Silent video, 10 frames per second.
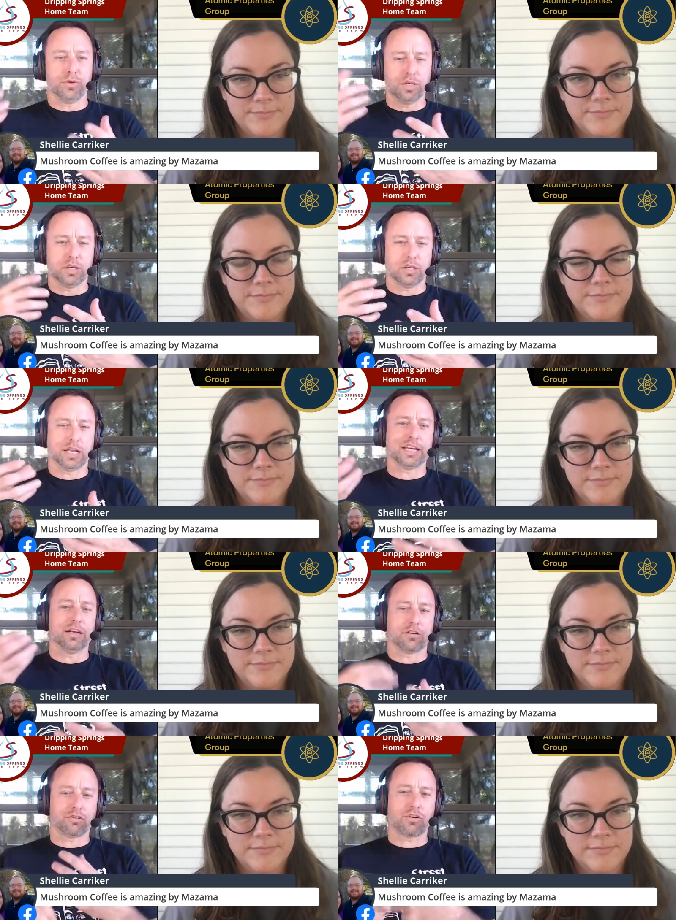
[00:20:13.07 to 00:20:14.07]
Speaker 1: you get like it
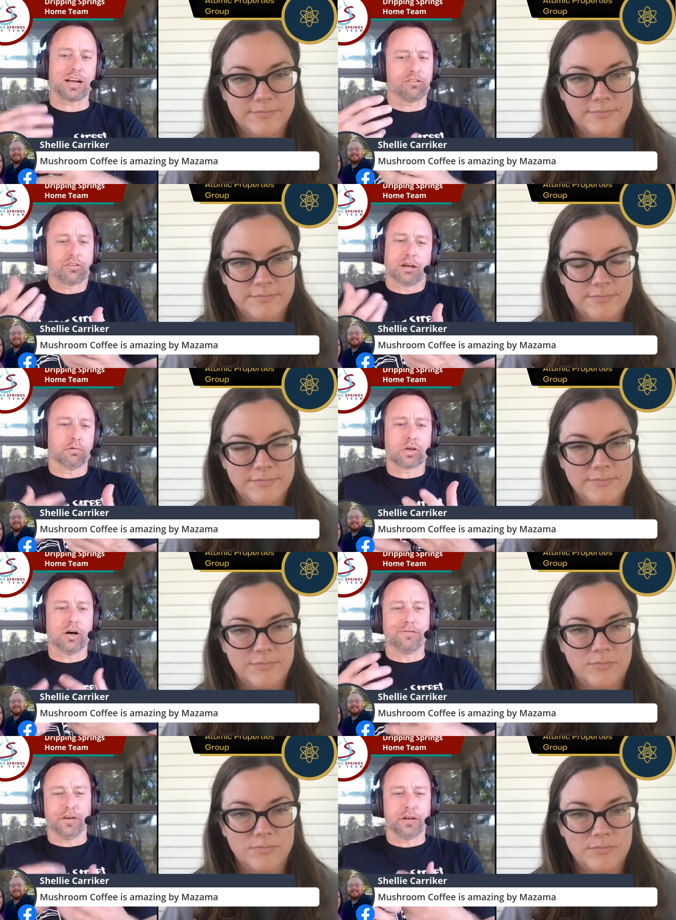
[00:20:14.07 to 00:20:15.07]
extract just like with
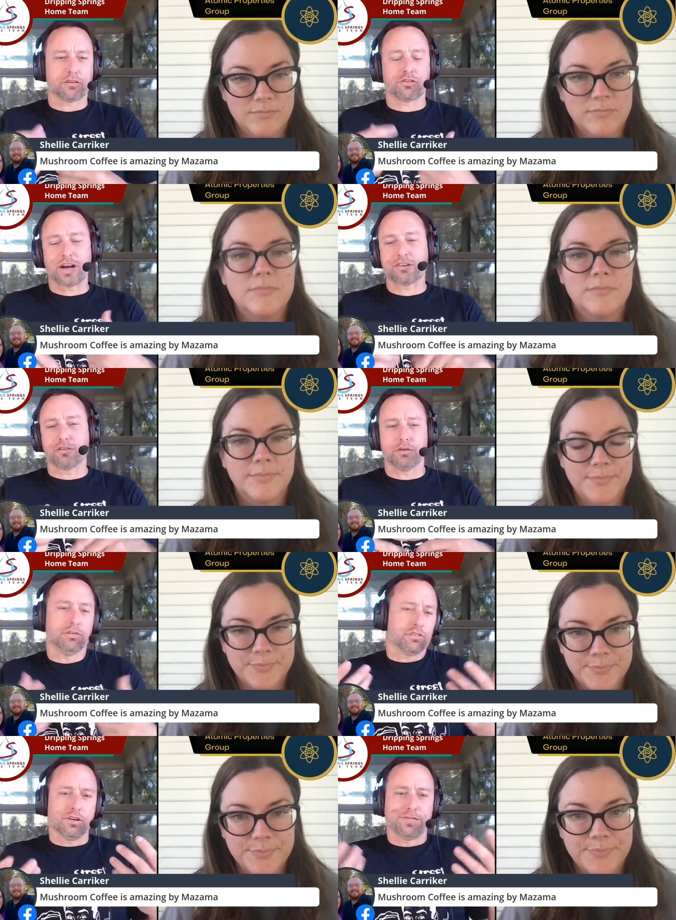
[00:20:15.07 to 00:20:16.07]
coffee, it extracts the good
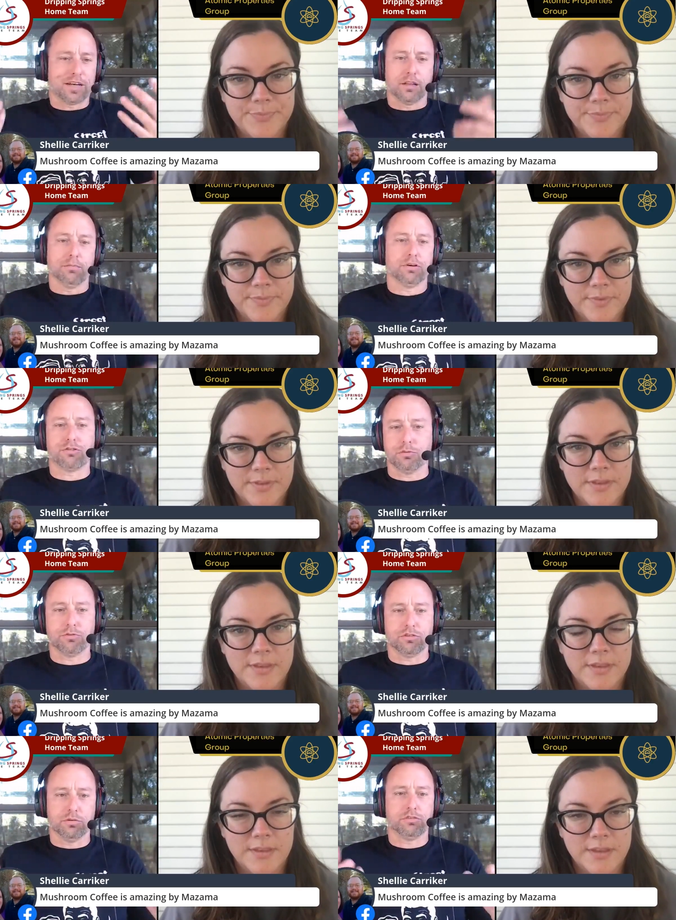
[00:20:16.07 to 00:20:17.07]
stuff out of the mushroom.
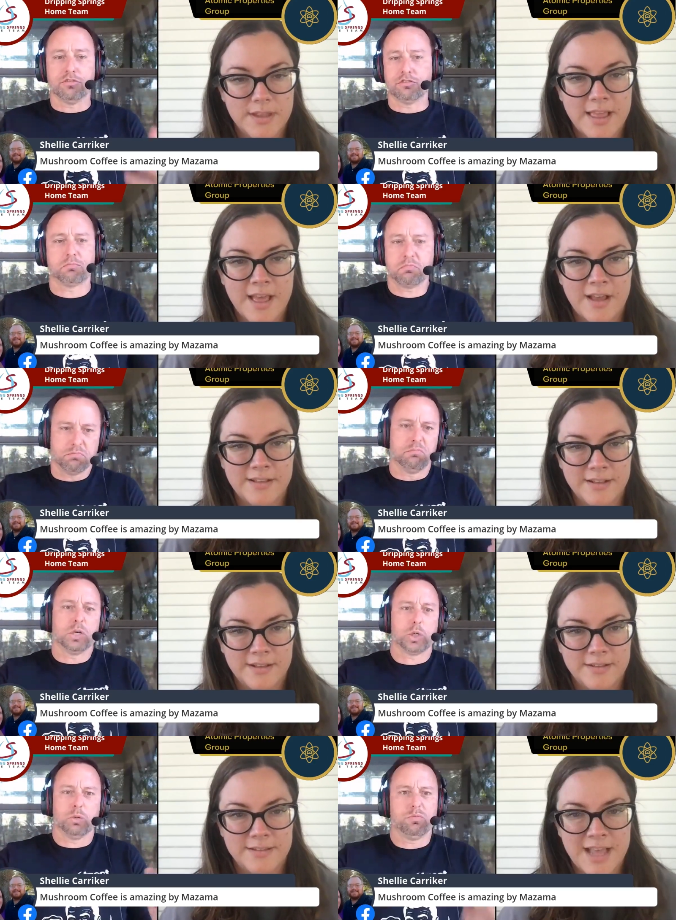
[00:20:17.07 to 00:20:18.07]
So it's just
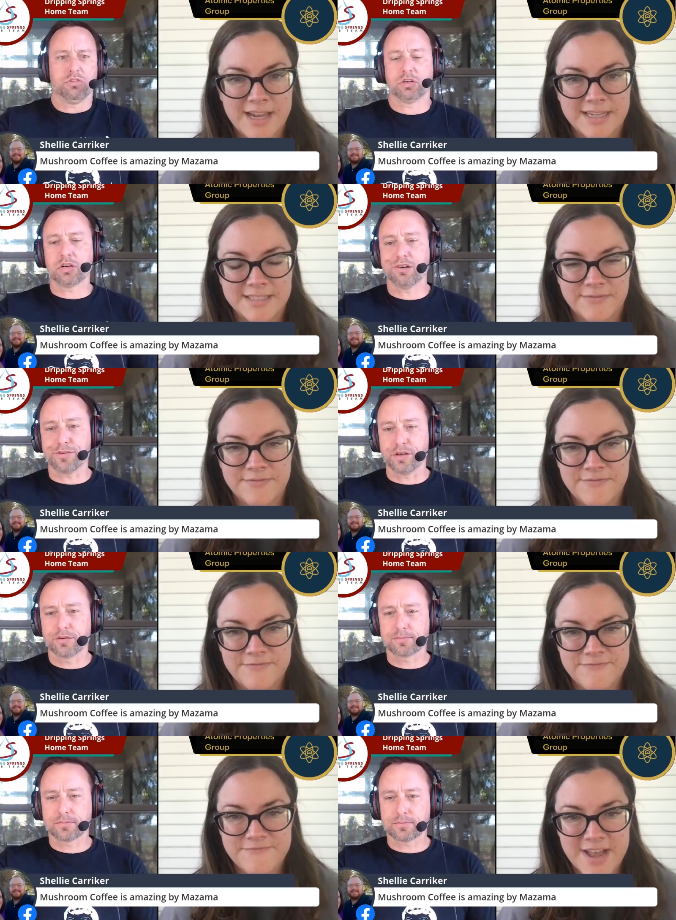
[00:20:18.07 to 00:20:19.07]
mushrooms and coffee.
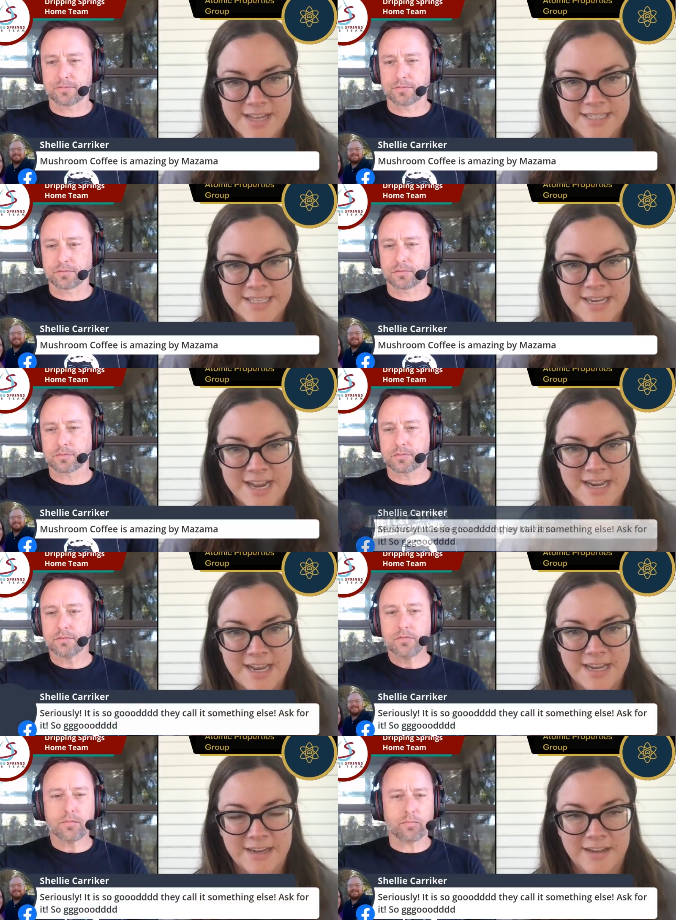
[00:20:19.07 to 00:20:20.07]

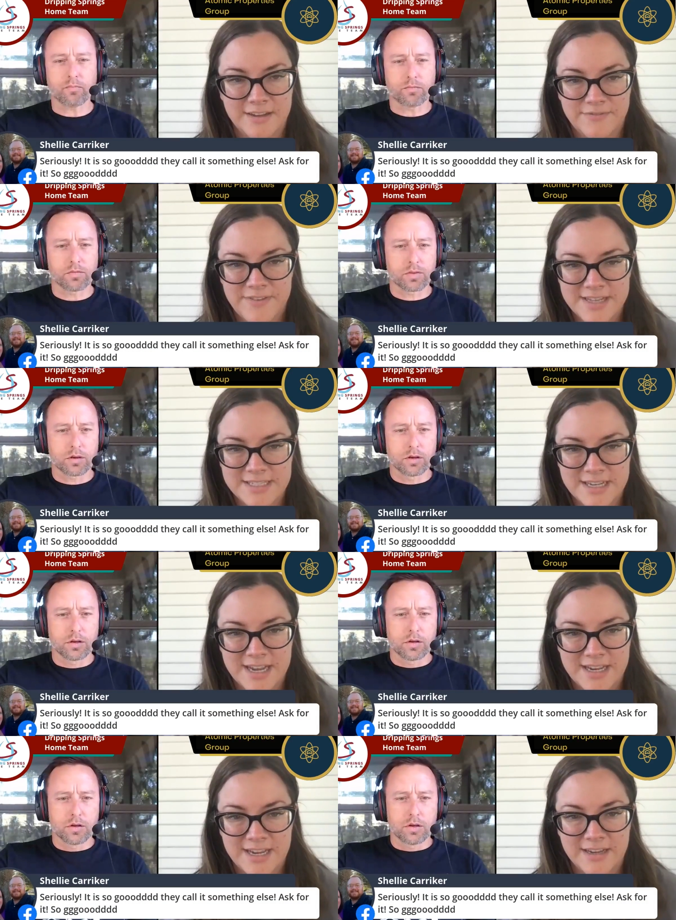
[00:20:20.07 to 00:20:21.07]
Speaker 2: Fascinating.
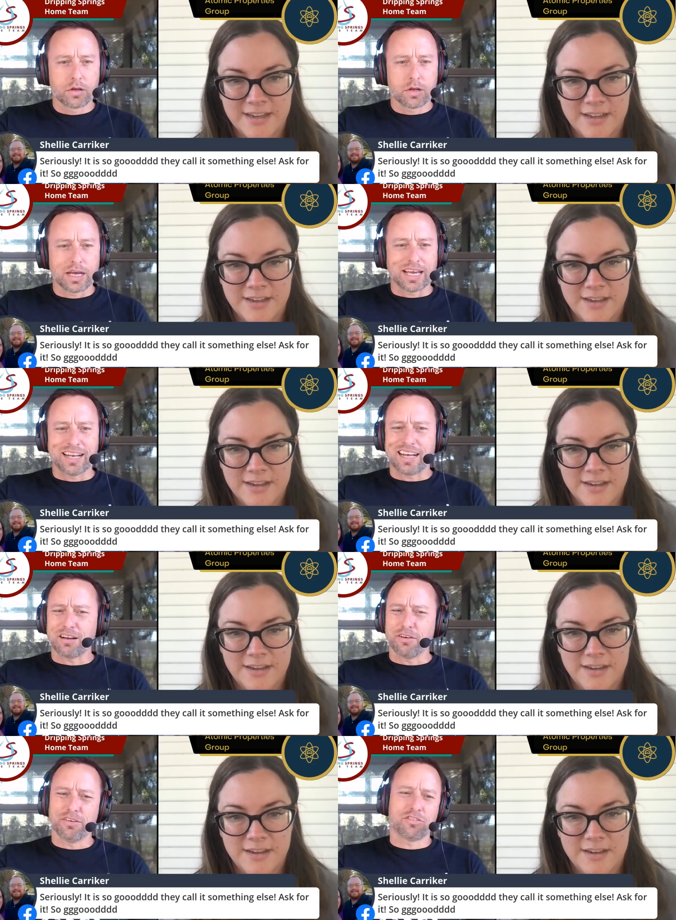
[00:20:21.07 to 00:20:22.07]
Fascinating
Speaker 1: and I
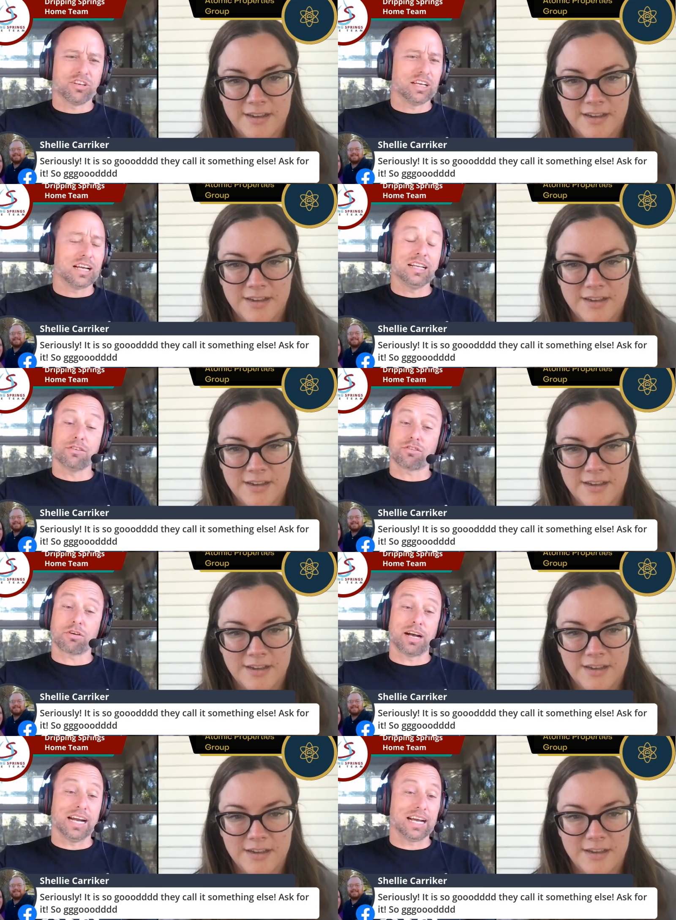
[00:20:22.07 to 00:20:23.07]
don't see. I didn't
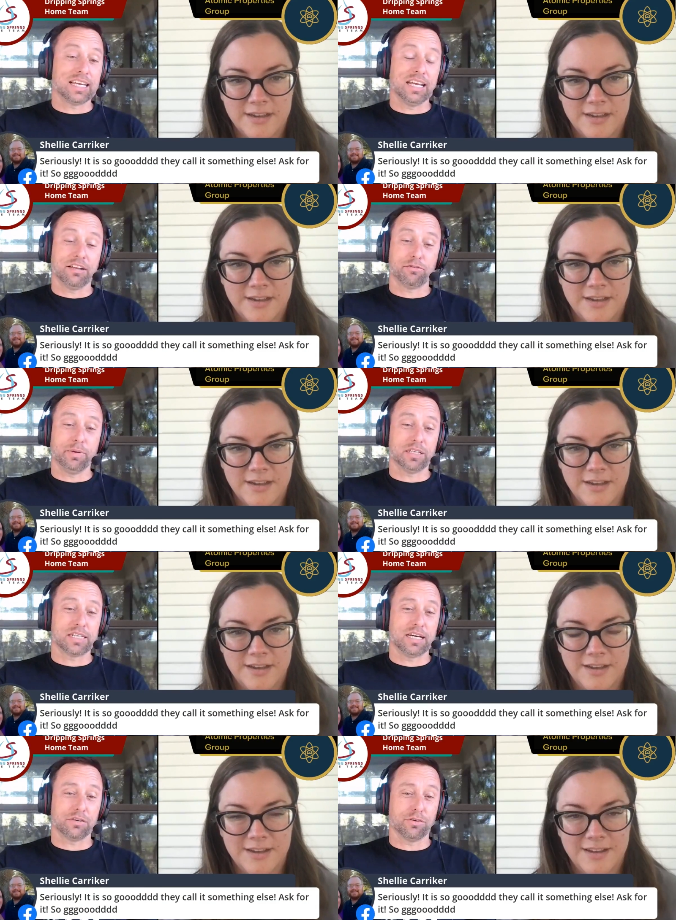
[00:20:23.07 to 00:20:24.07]
try it. I can't speak to
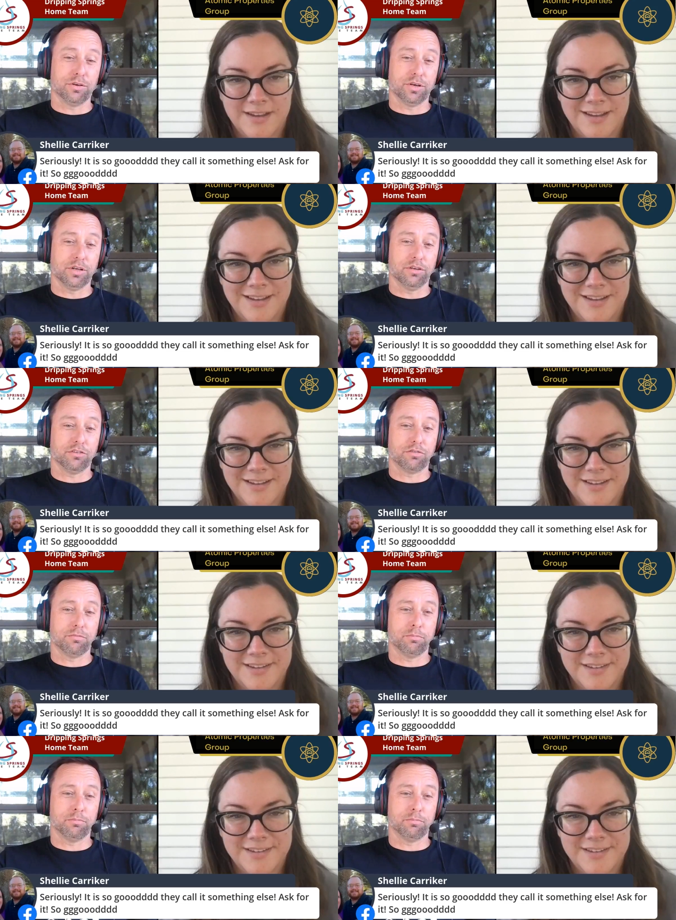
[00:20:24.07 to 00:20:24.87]
how good it is,